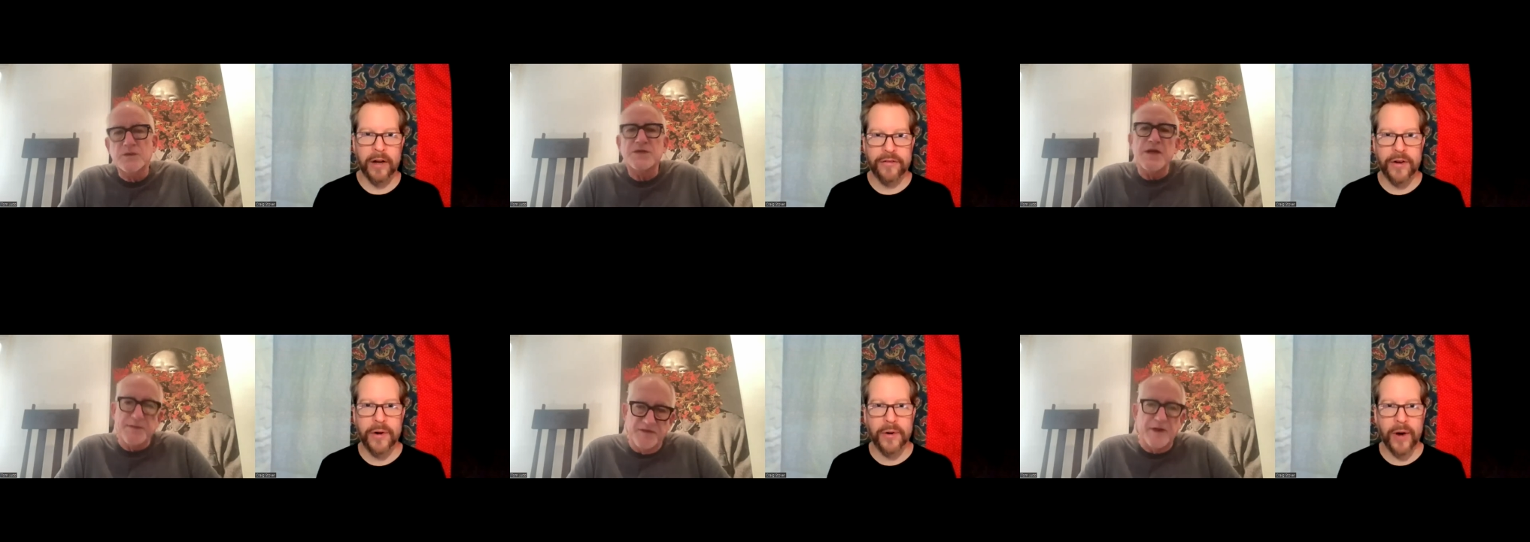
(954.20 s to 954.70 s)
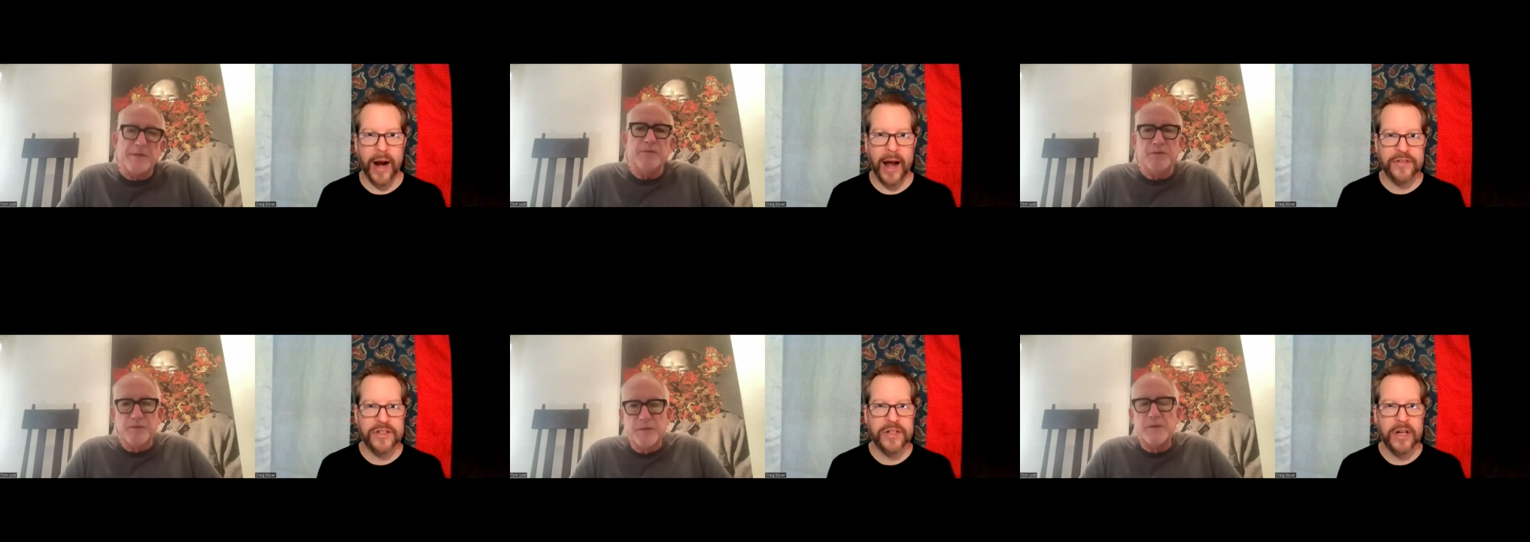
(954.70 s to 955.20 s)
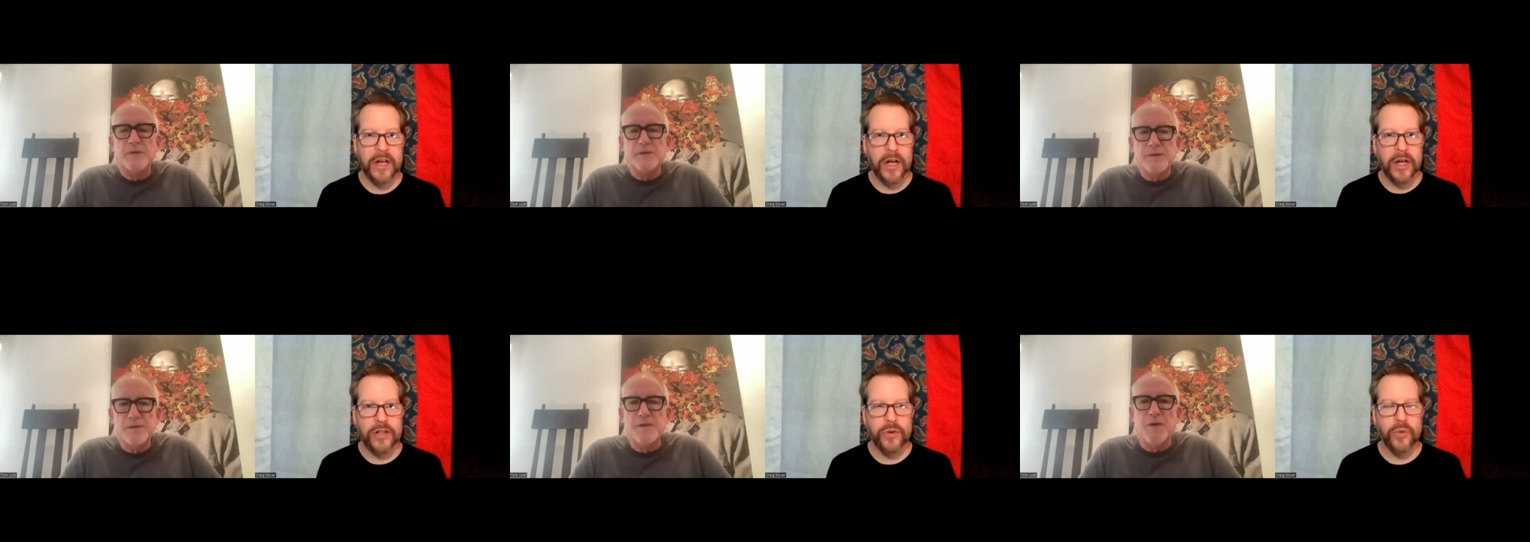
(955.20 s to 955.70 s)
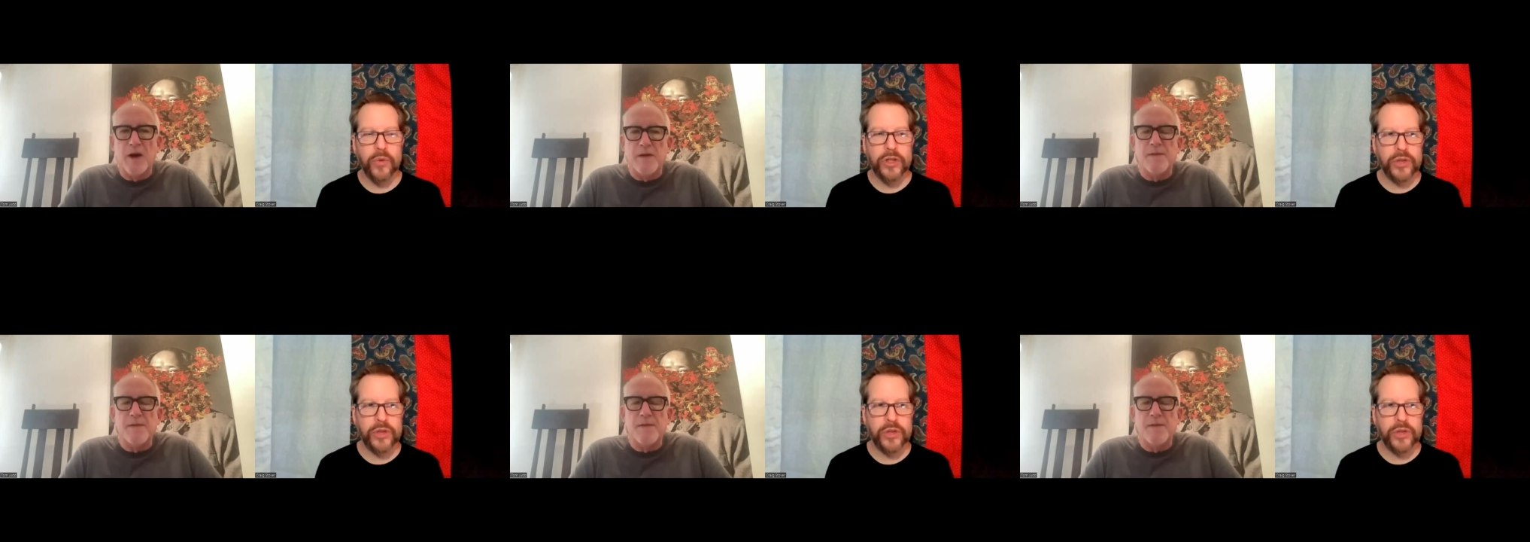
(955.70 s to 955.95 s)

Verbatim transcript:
Speaker 1: uh, photographs. Right.